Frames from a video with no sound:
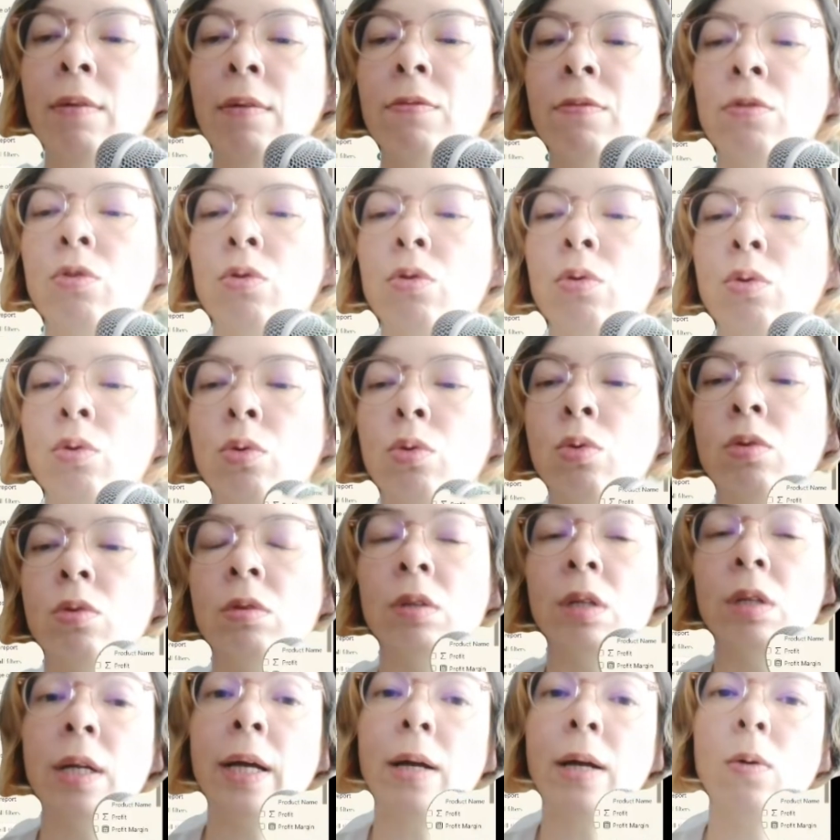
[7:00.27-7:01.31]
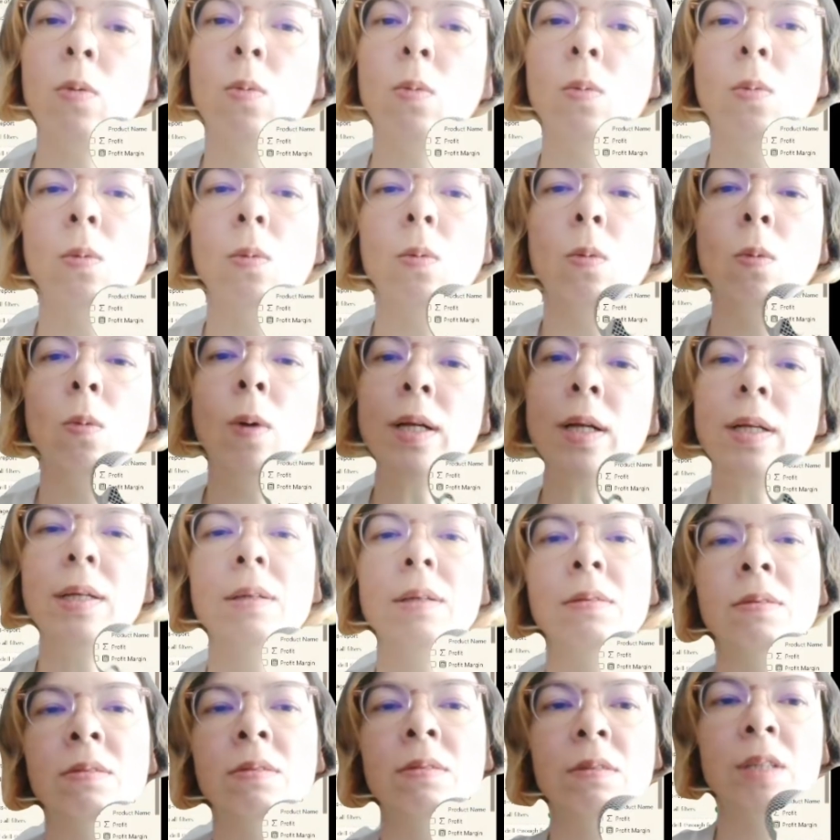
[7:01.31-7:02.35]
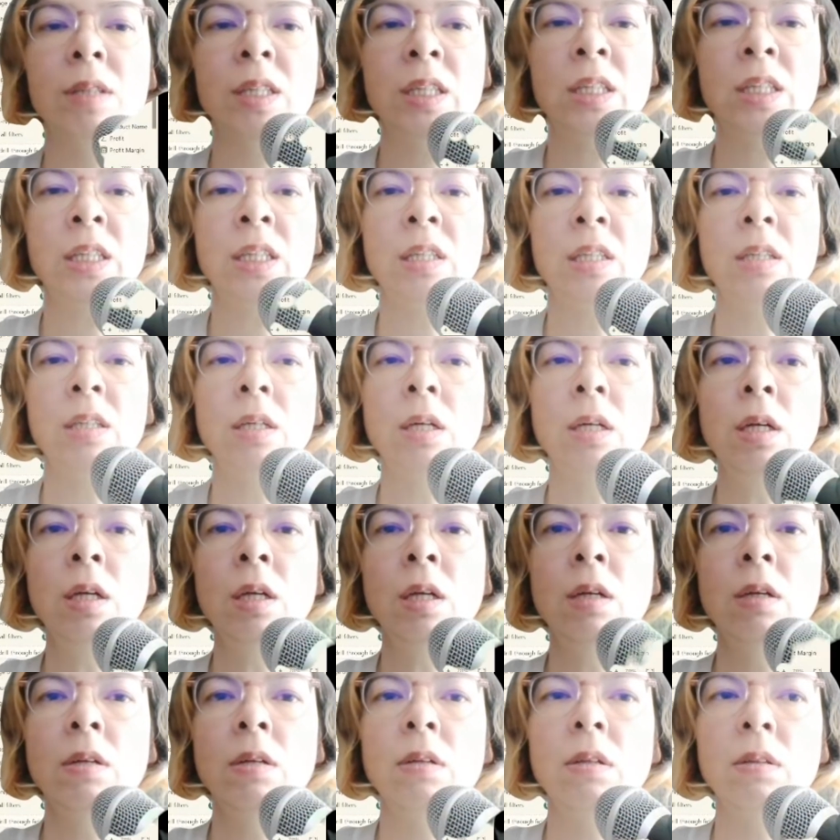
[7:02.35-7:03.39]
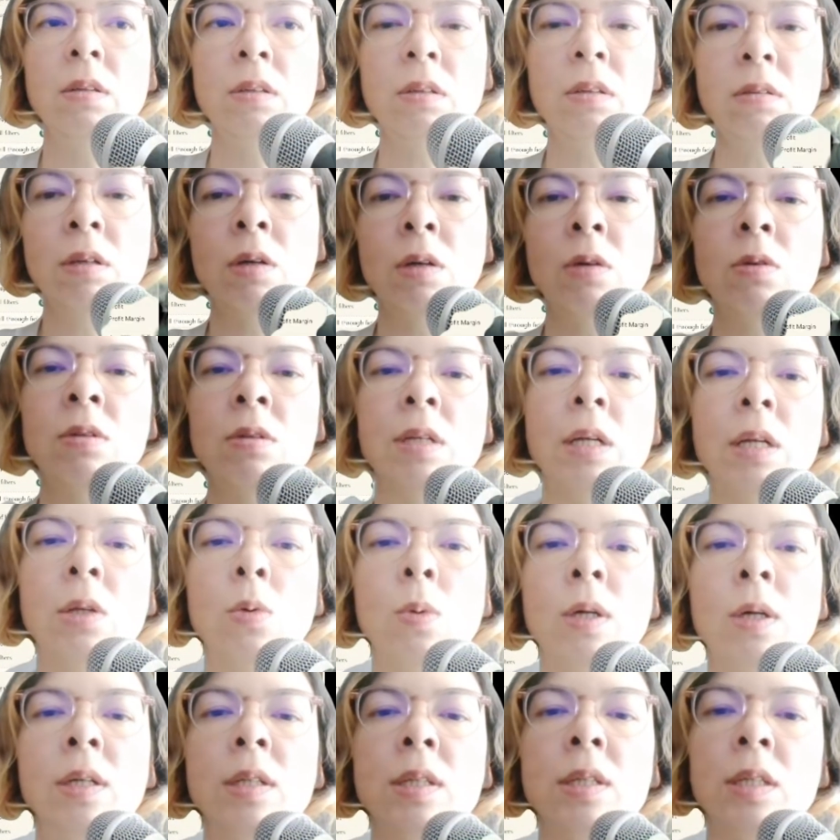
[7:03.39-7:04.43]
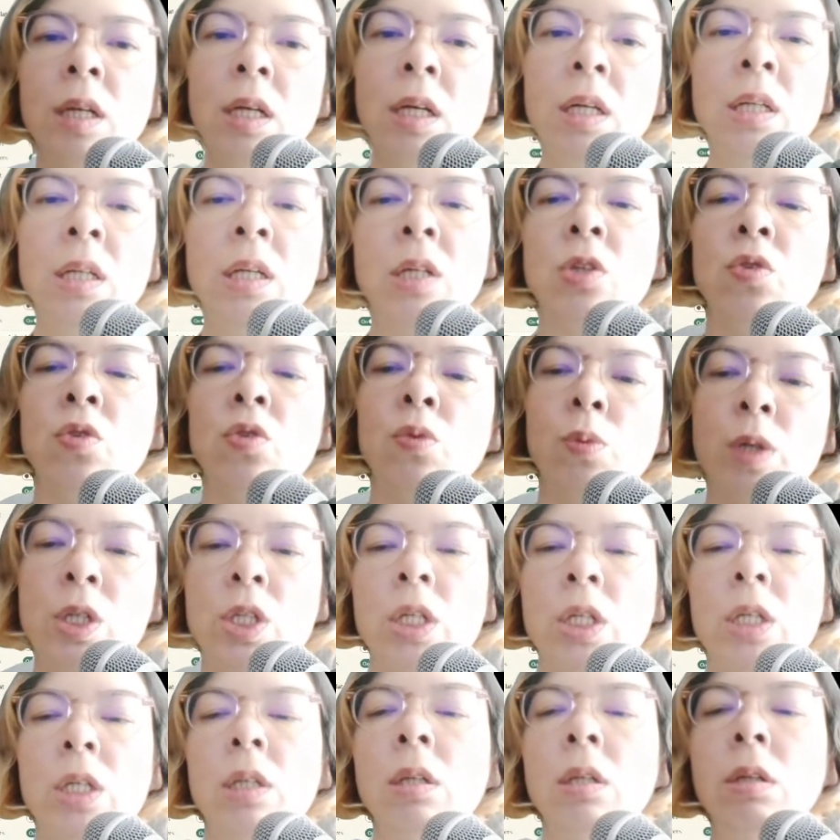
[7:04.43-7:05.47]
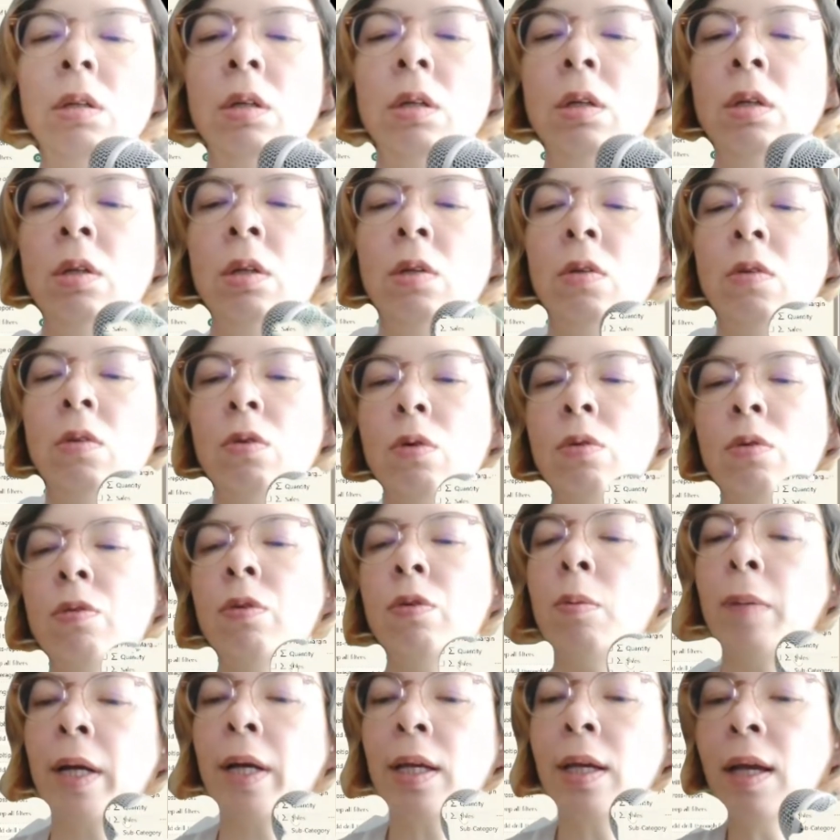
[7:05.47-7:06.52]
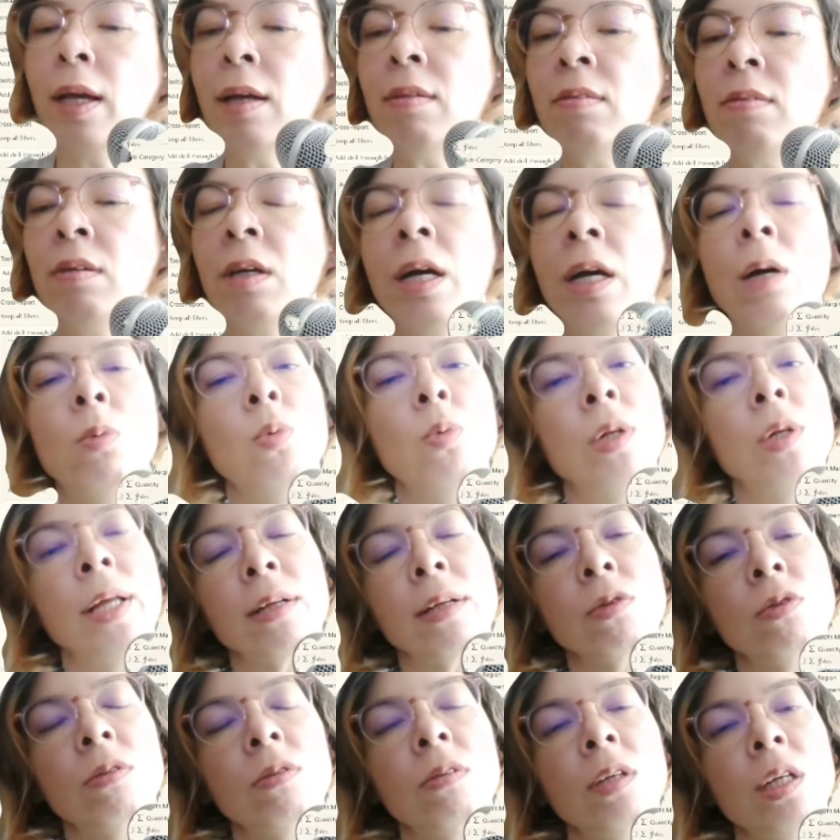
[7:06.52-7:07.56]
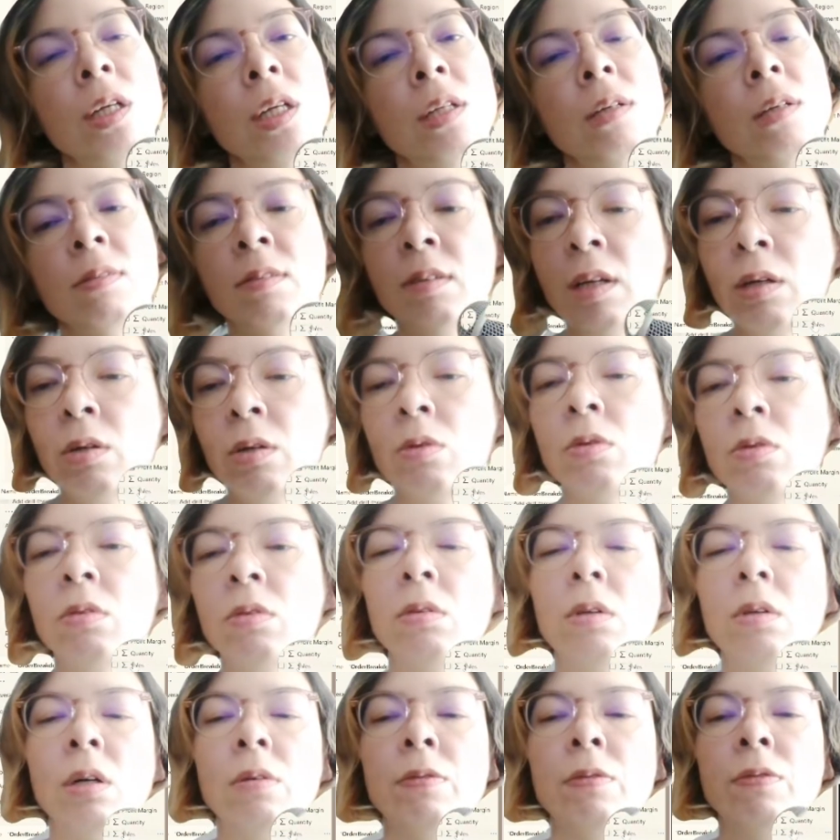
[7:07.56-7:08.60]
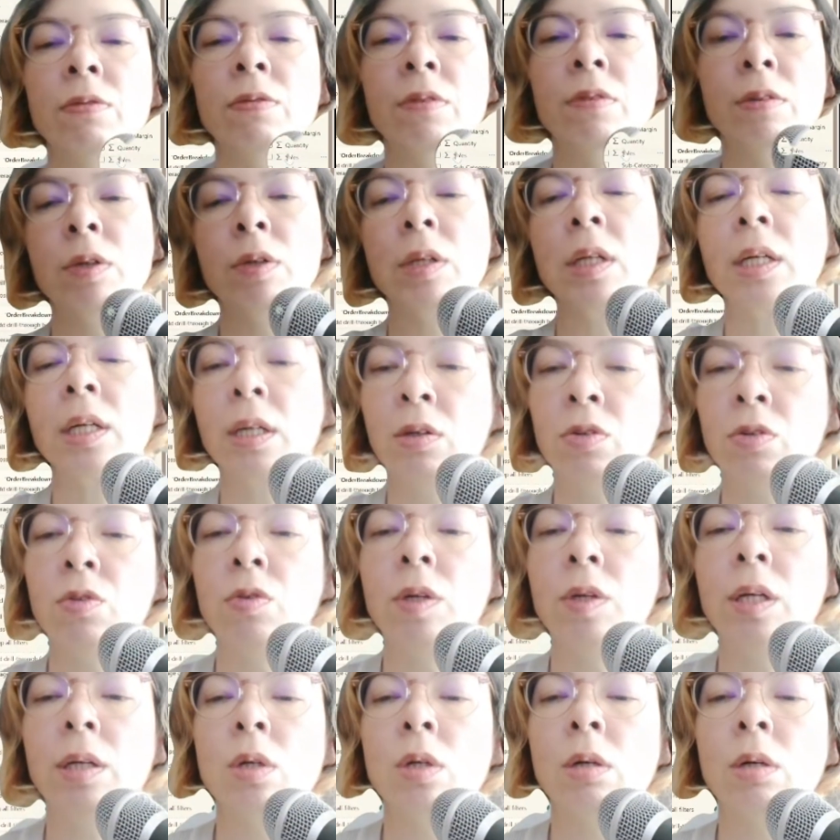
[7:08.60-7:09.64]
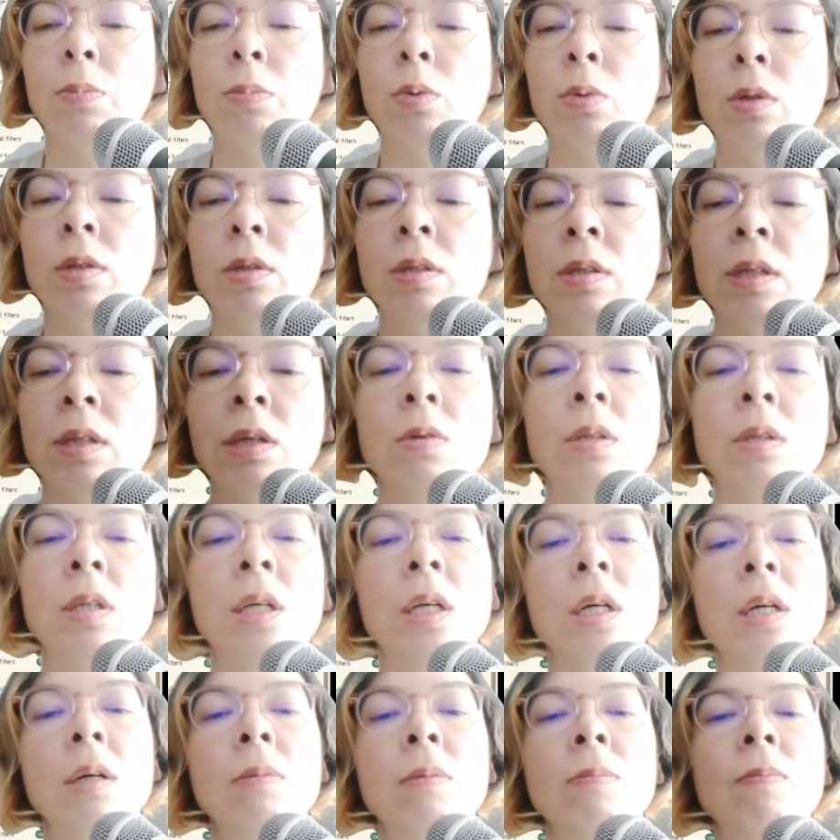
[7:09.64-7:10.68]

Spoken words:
to select what is the details that you want to see in each region. So for my case here, I would like to see the sales of different country. I'll put the sales here,